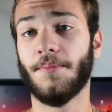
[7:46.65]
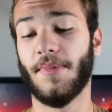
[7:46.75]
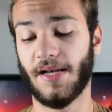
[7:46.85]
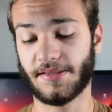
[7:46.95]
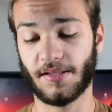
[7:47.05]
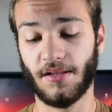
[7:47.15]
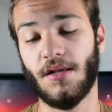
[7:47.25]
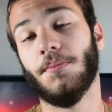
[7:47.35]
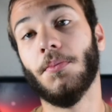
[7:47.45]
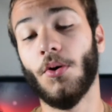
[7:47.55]
but
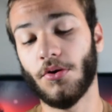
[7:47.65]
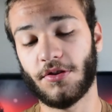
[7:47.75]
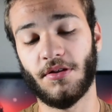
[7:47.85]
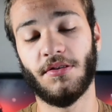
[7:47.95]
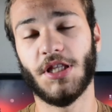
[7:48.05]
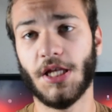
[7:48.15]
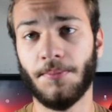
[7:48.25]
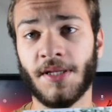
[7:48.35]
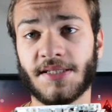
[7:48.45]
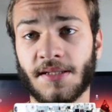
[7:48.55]
both the
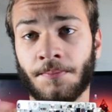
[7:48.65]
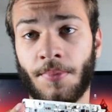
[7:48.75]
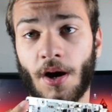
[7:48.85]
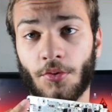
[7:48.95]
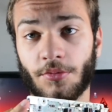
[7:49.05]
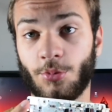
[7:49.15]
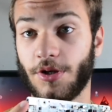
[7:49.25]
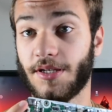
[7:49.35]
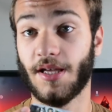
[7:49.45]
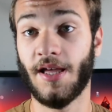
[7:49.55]
missing power brick